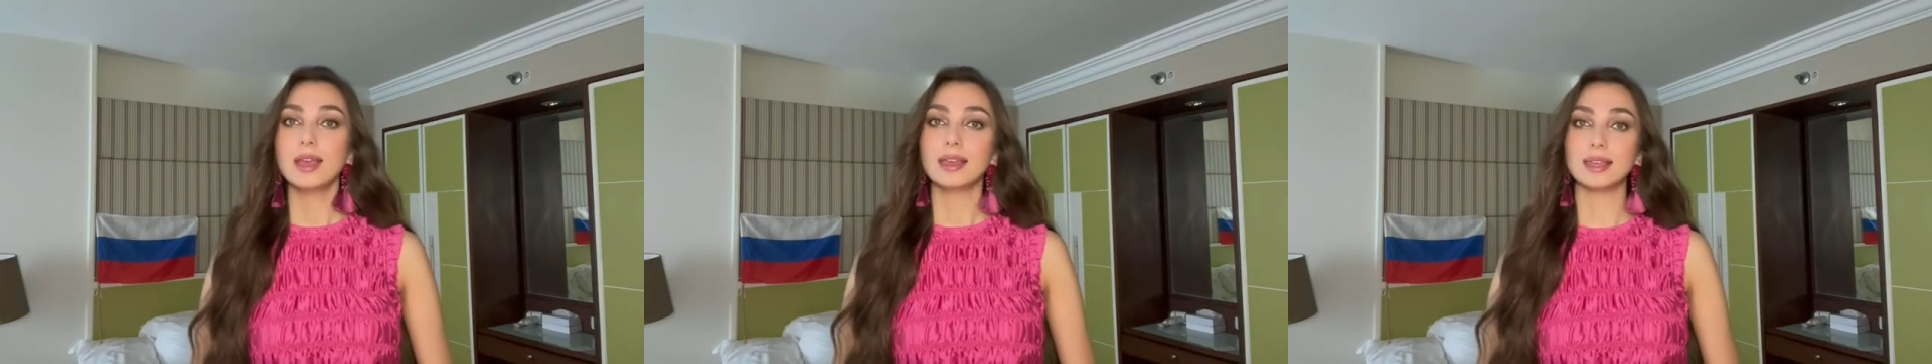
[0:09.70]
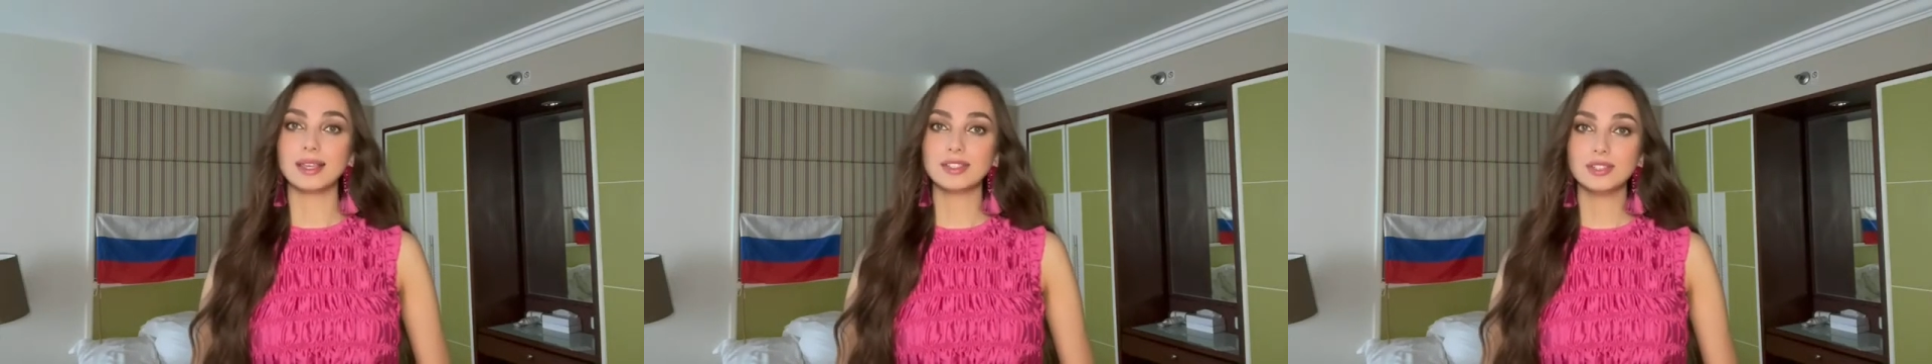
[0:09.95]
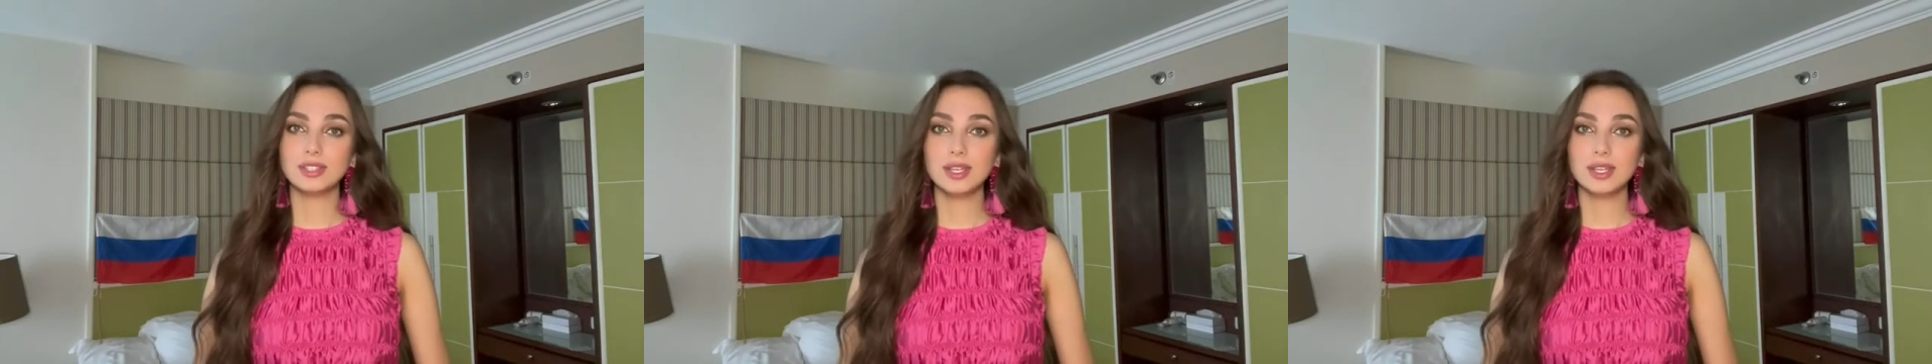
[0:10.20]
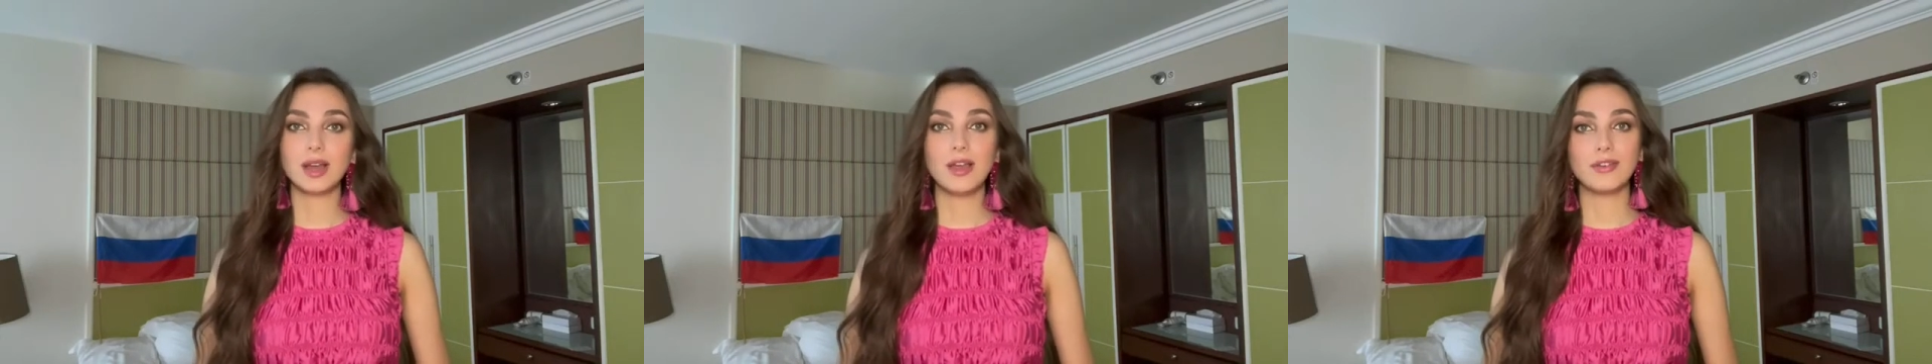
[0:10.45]
Yesterday
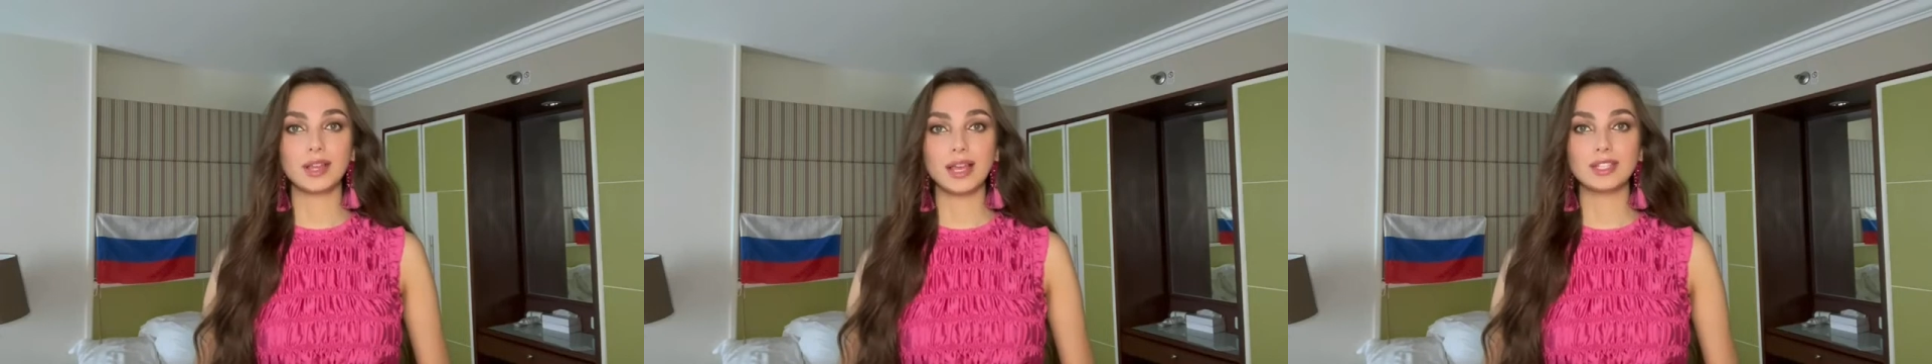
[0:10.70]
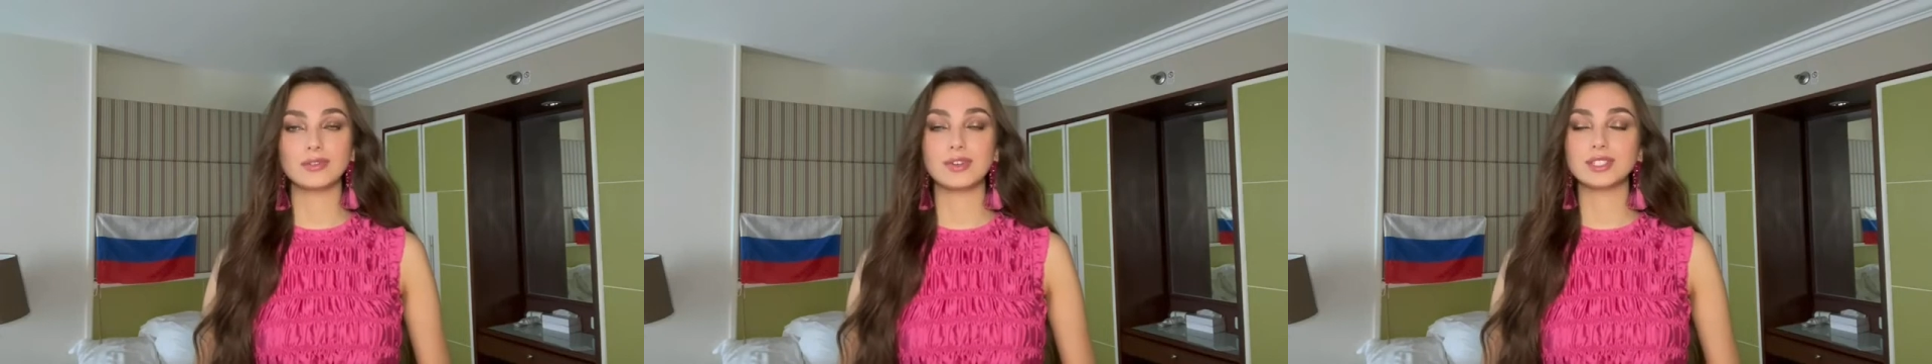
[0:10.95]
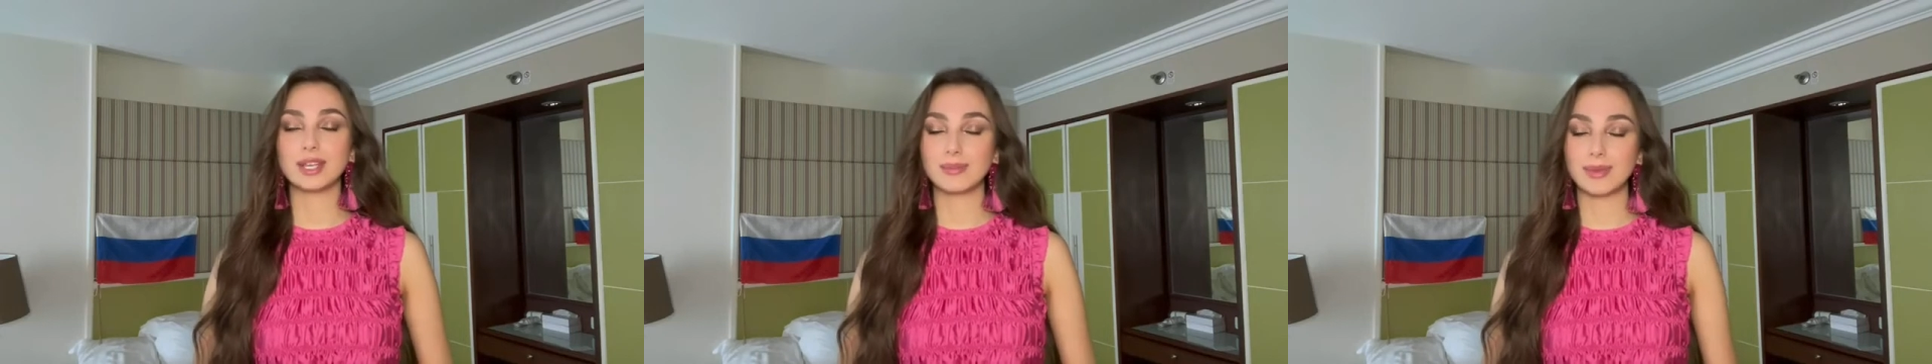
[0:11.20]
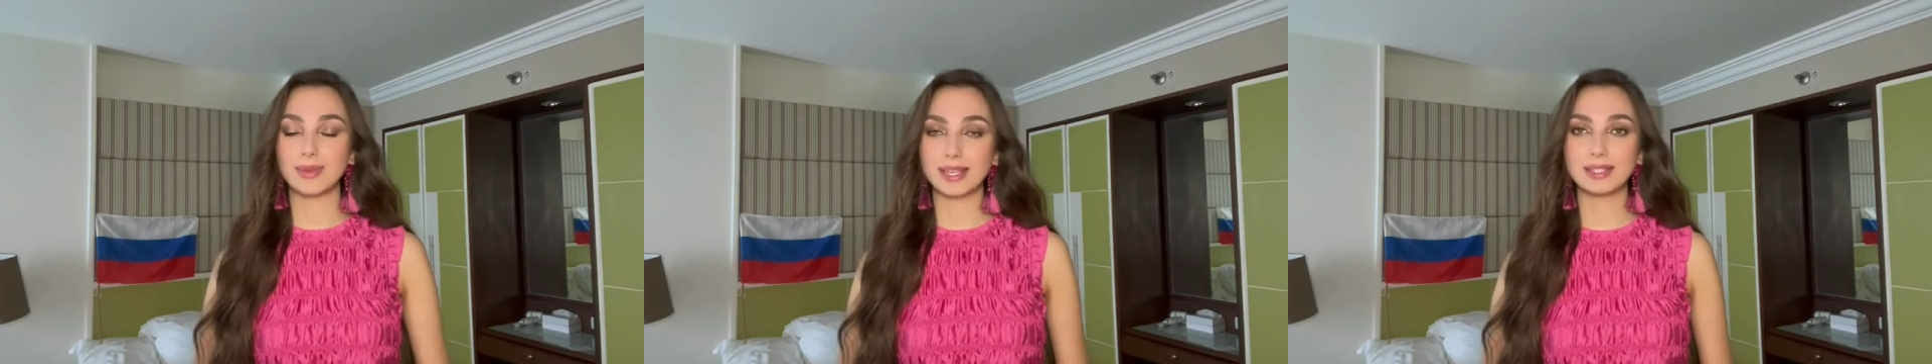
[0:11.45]
my flight was
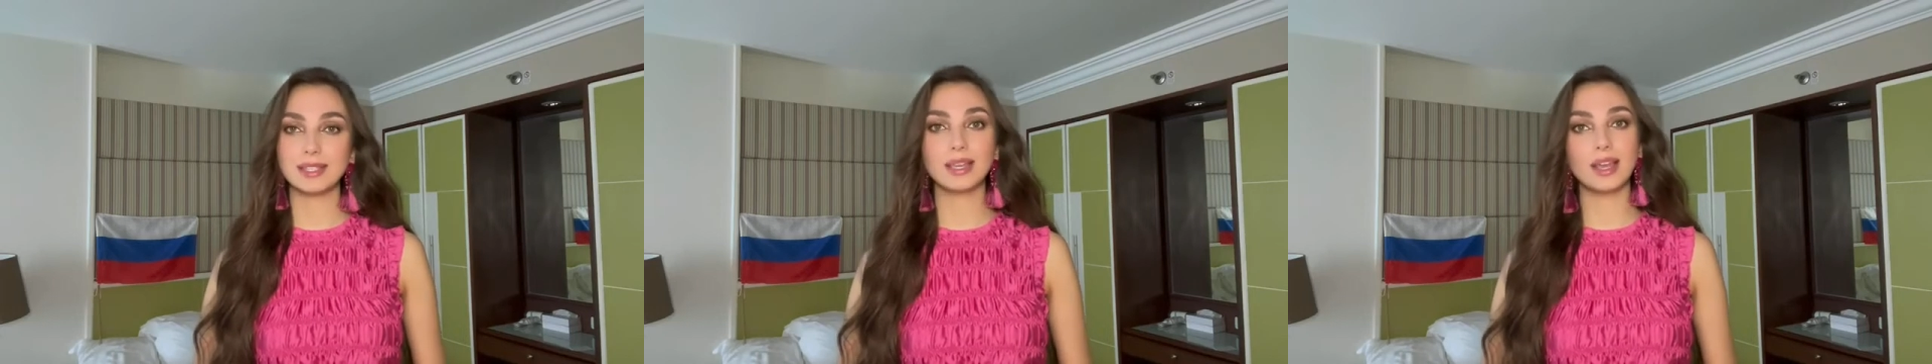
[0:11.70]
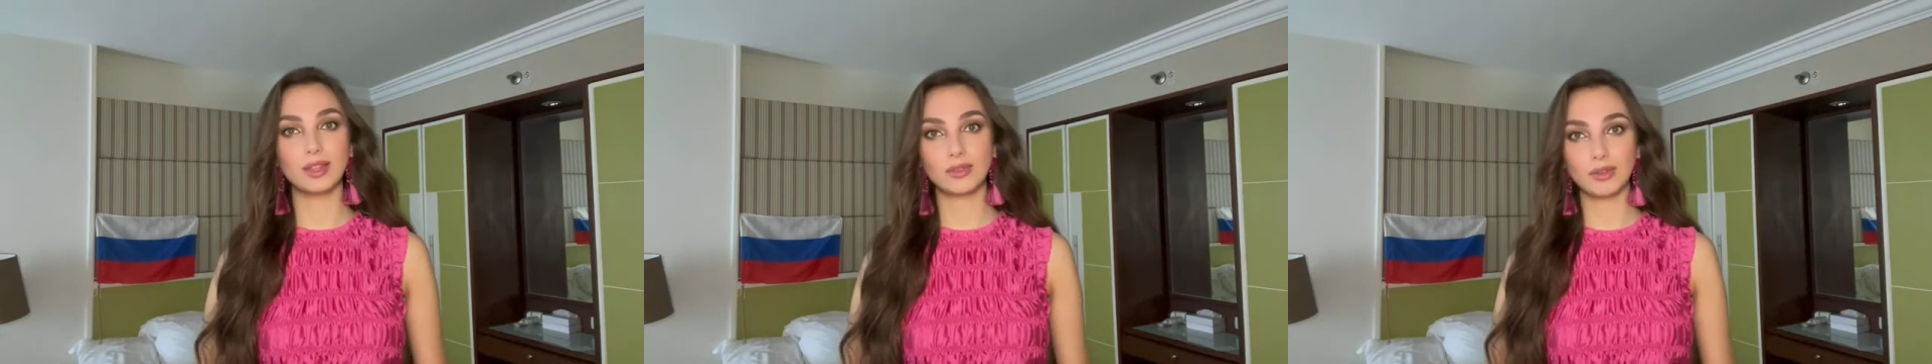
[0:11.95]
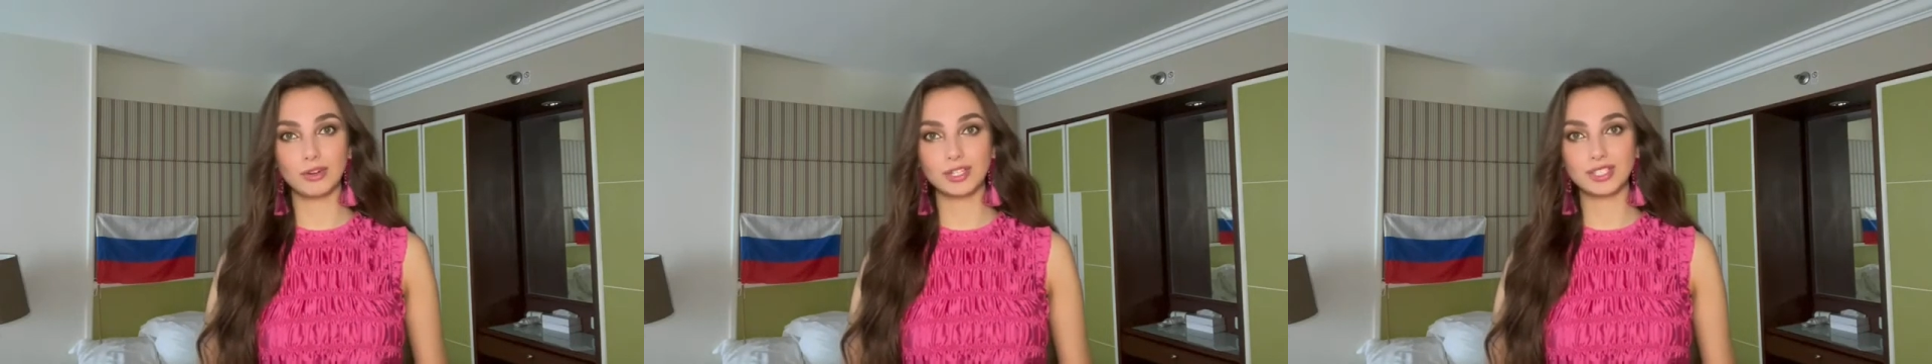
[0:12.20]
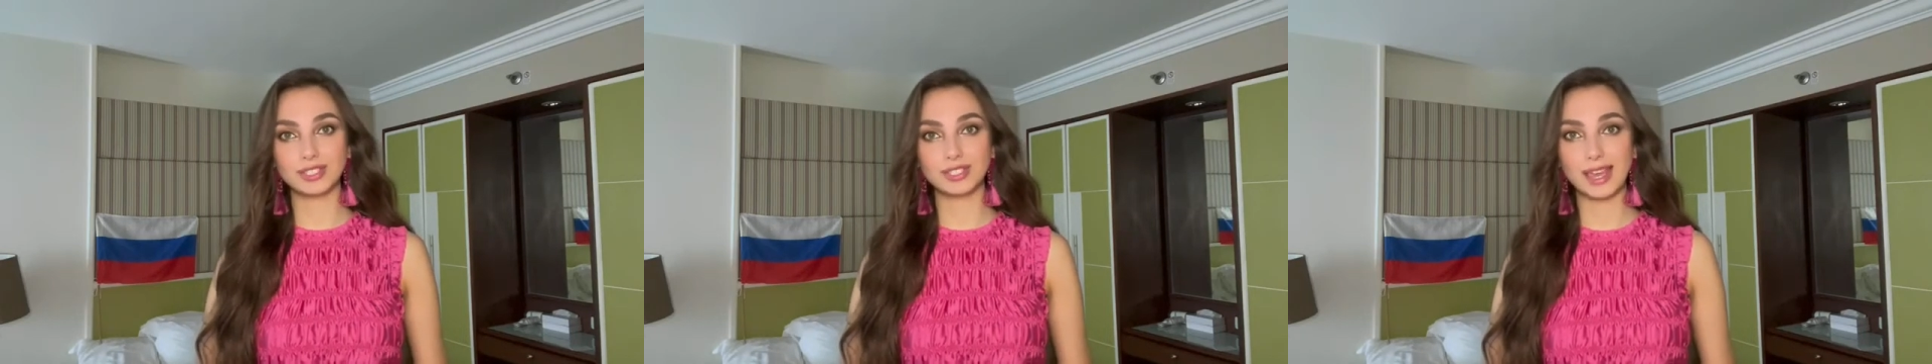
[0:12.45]
amazing and very
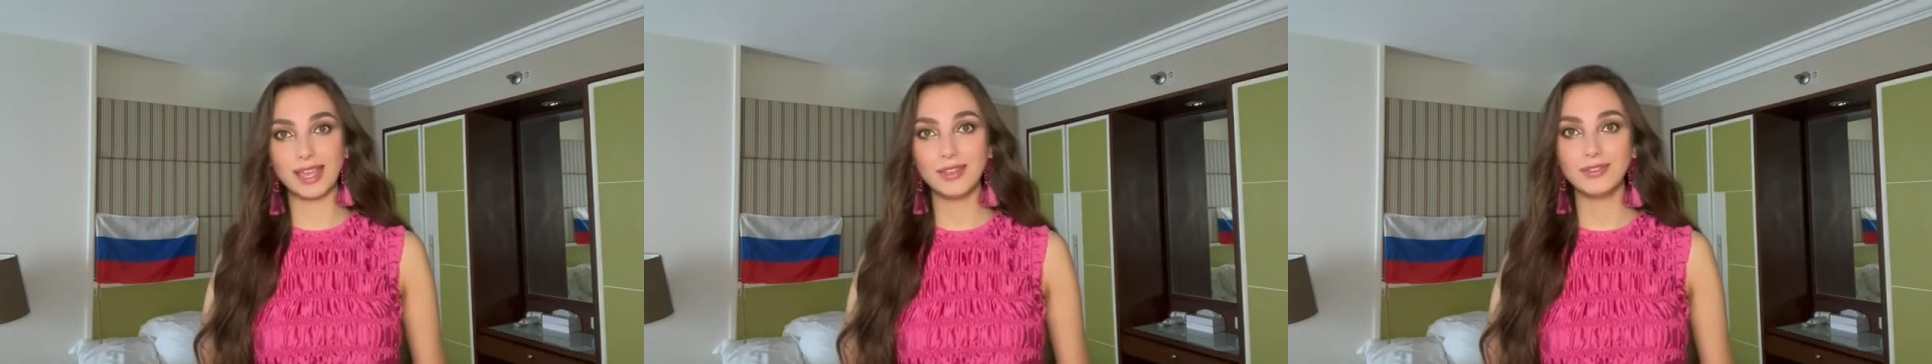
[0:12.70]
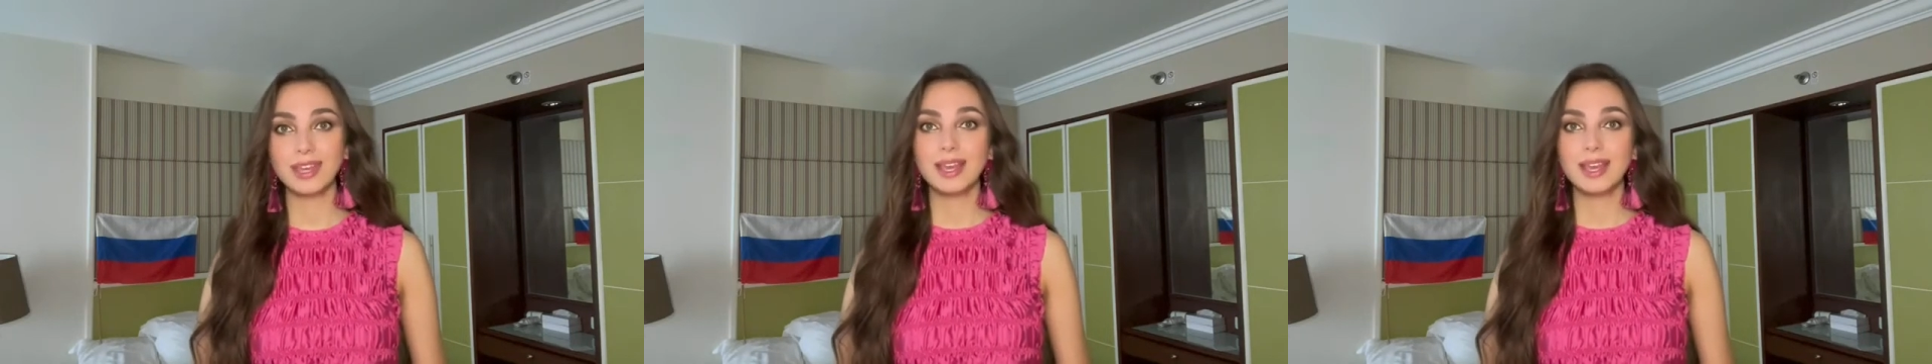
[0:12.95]
safe